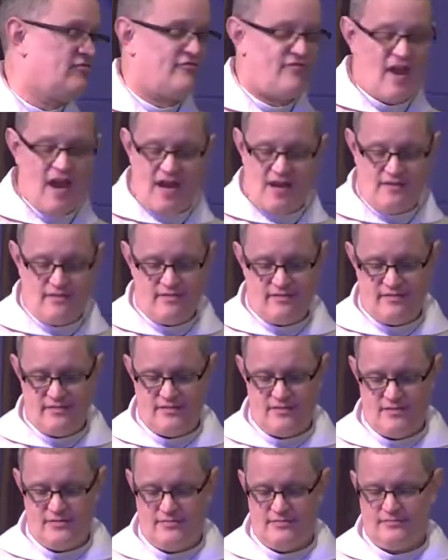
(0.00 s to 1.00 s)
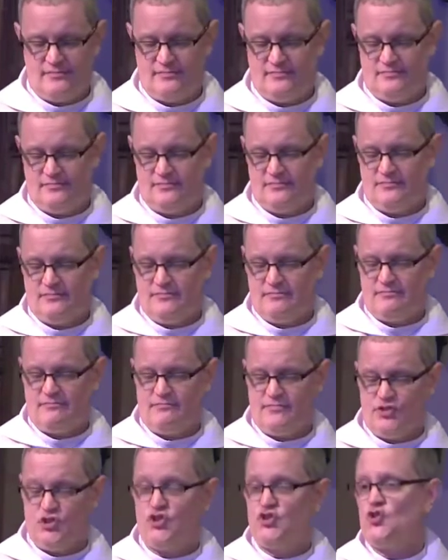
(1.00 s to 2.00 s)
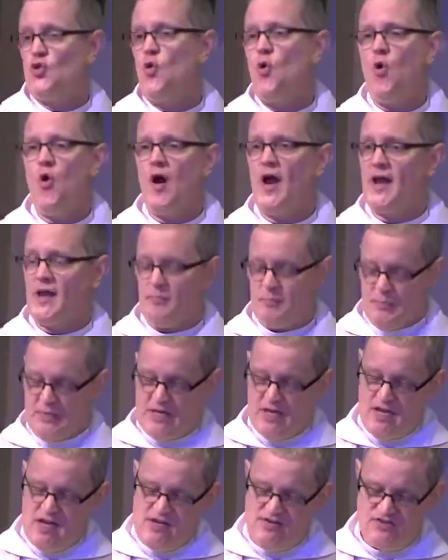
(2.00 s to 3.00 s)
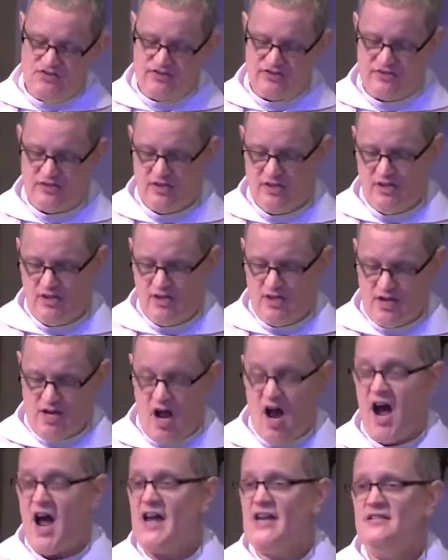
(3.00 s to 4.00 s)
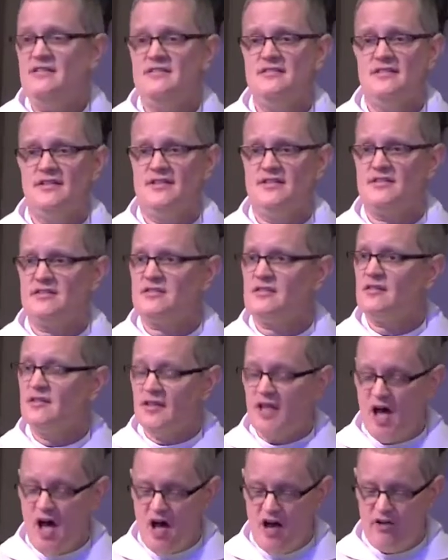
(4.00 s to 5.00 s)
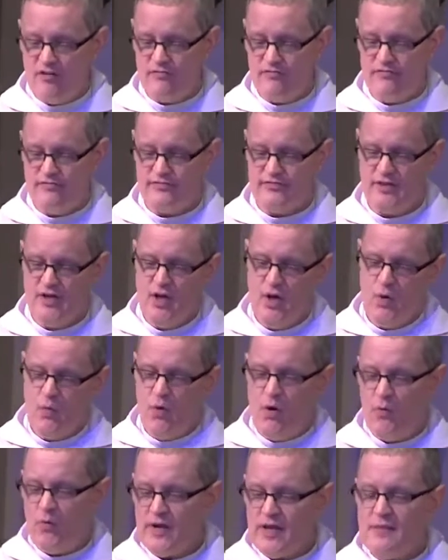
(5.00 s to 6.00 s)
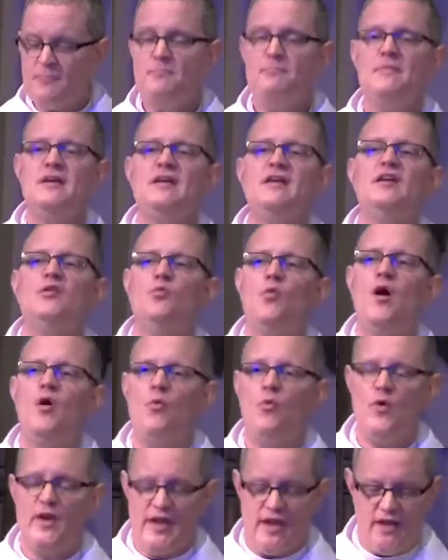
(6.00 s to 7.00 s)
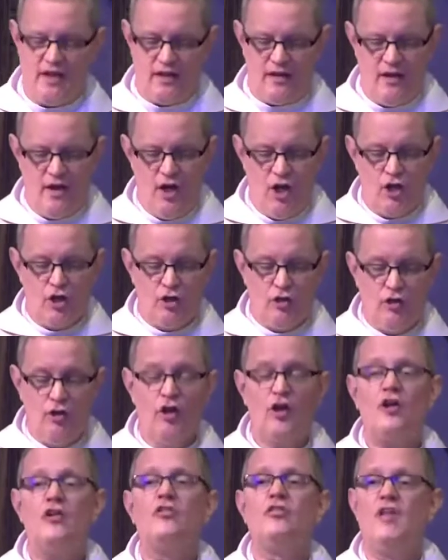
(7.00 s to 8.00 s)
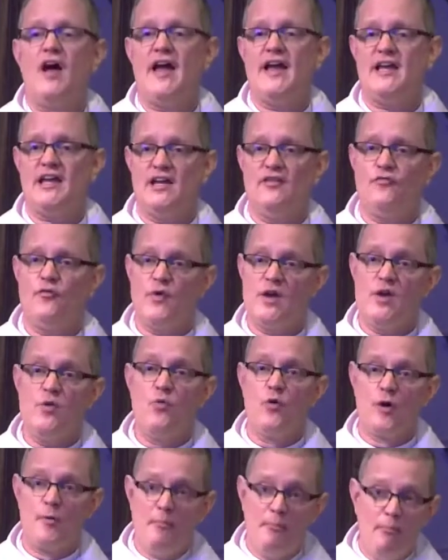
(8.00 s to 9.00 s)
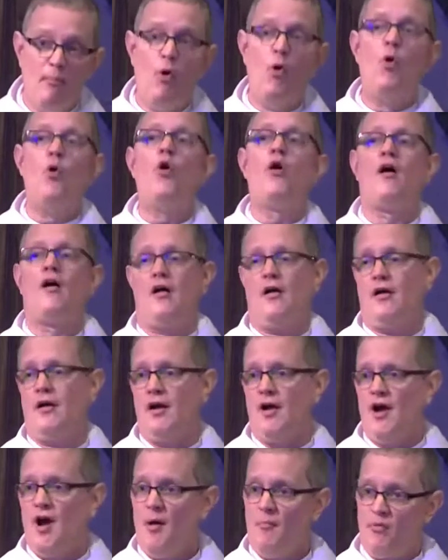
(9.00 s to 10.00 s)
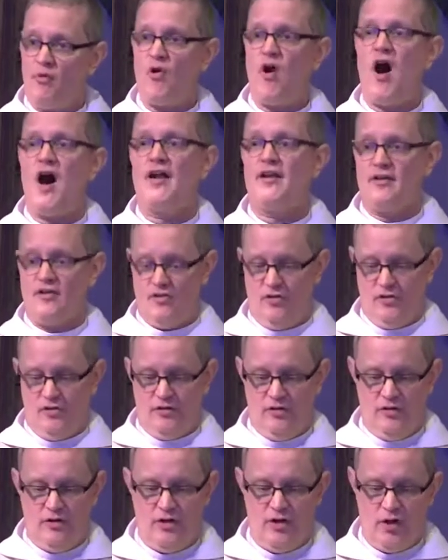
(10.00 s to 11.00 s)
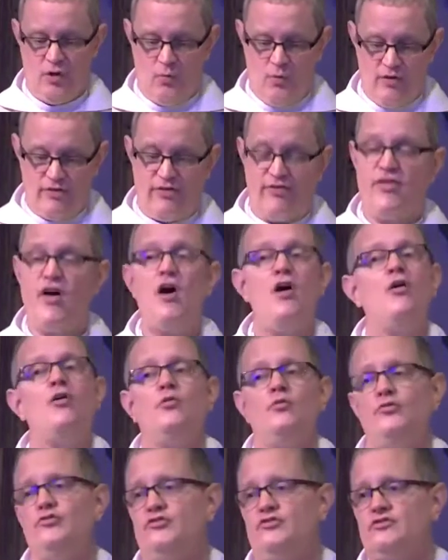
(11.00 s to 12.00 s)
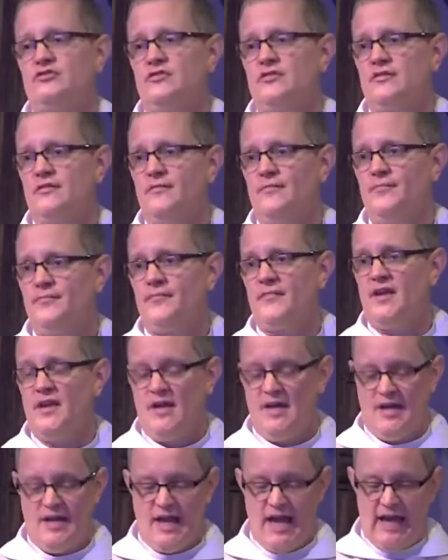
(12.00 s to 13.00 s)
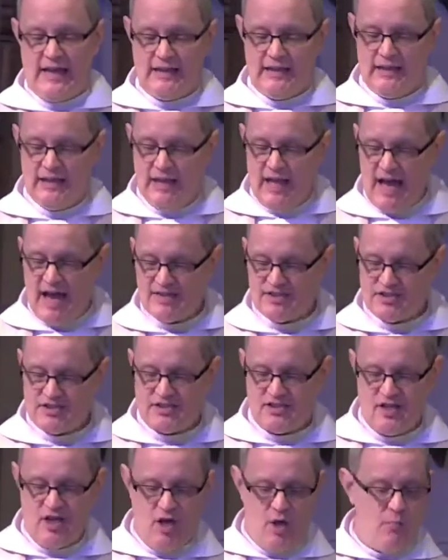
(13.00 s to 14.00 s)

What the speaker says: faith, joy, peace, kindness, love. What would it mean? What would it look like if we were more prodigal with those and less